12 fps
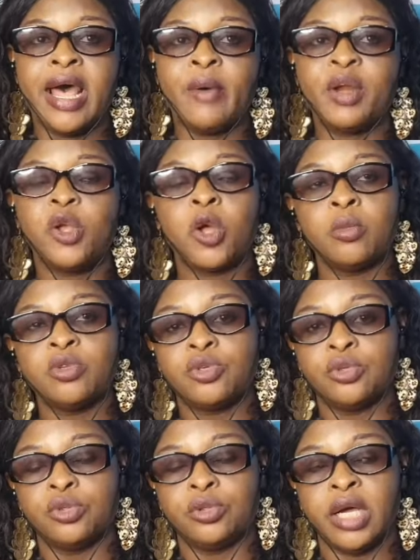And when it
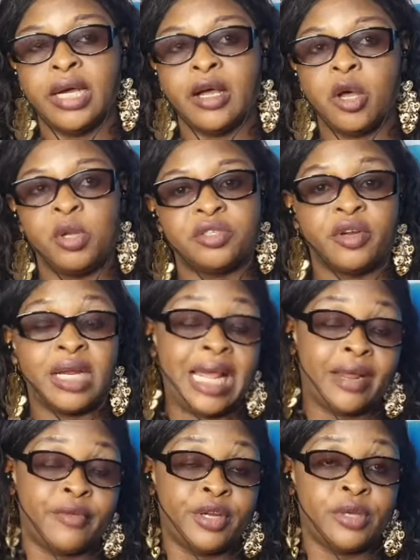comes to community radio
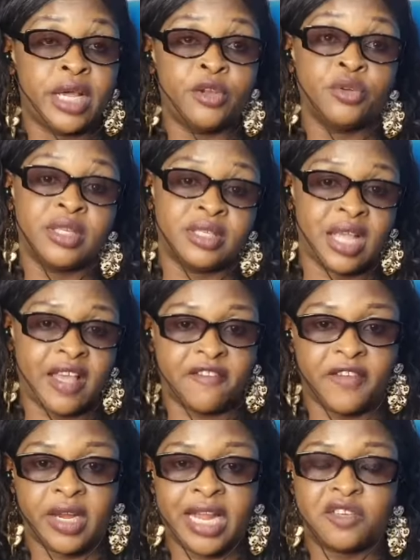like Unizik
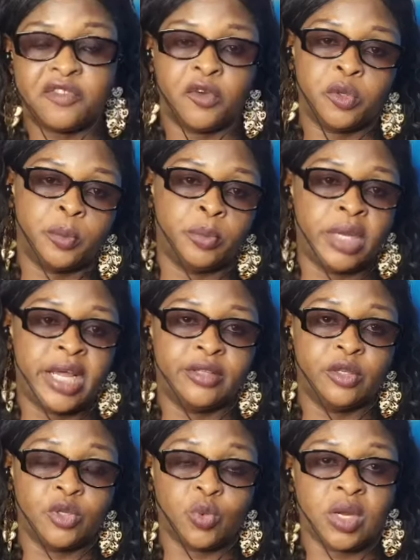FM
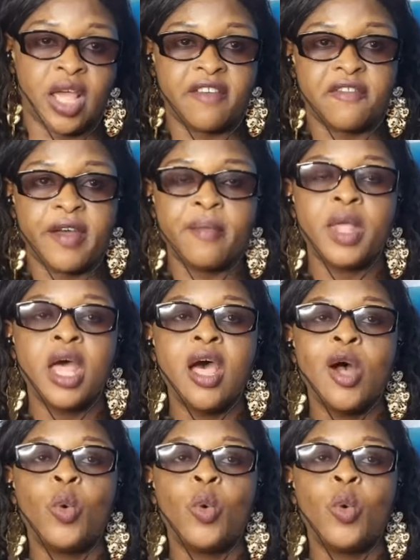94.1 FM,